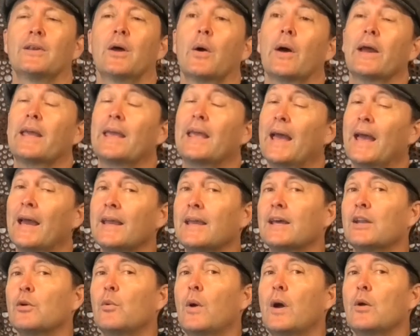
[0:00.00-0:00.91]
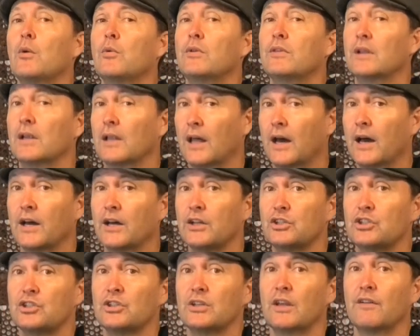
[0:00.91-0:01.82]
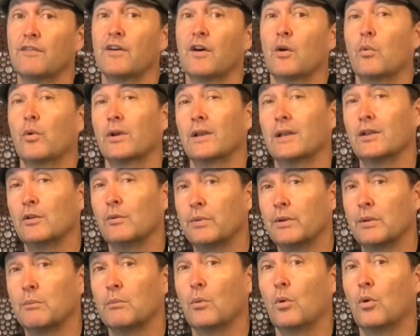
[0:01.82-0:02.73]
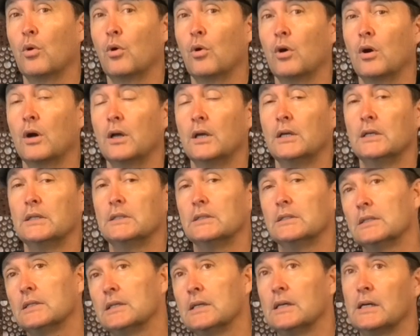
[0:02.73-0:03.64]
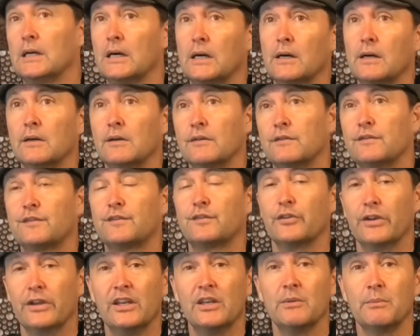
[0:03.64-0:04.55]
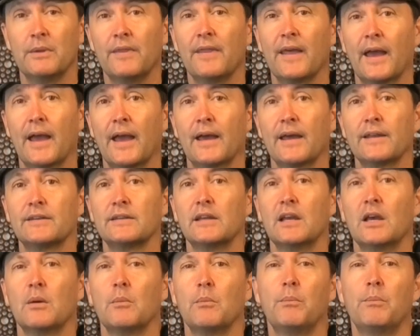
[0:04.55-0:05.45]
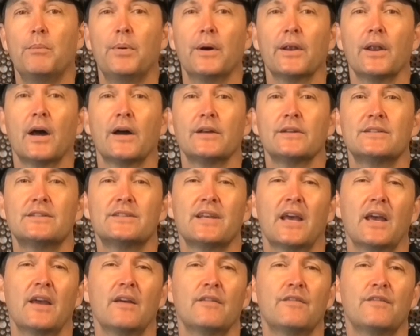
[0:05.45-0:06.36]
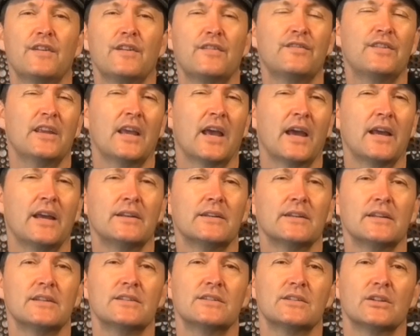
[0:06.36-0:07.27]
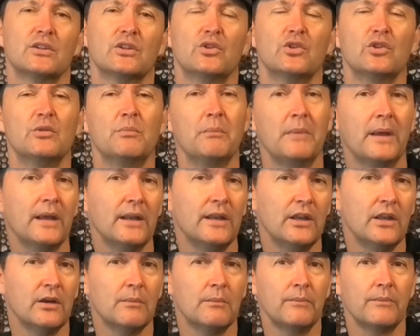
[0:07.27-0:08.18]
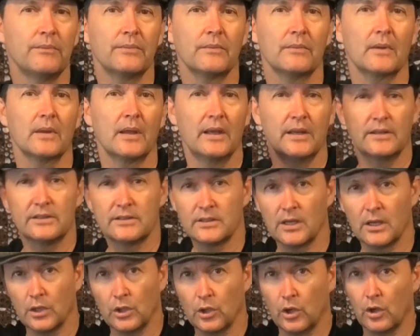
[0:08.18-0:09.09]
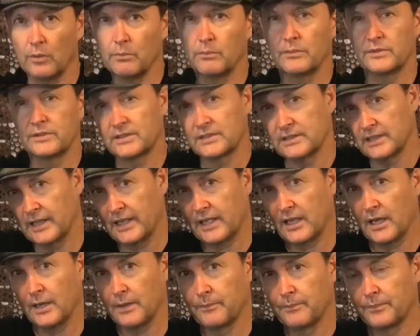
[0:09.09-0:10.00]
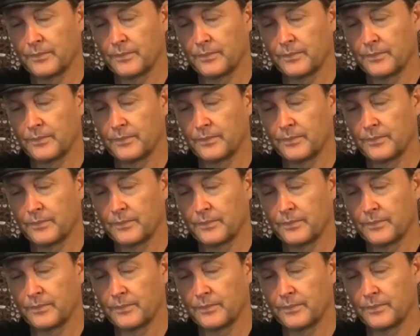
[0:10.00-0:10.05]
Now, I can get away with the large if I want a little bit more freedom in the hat, but I'd say 58 is a good medium. It's a lot slicker.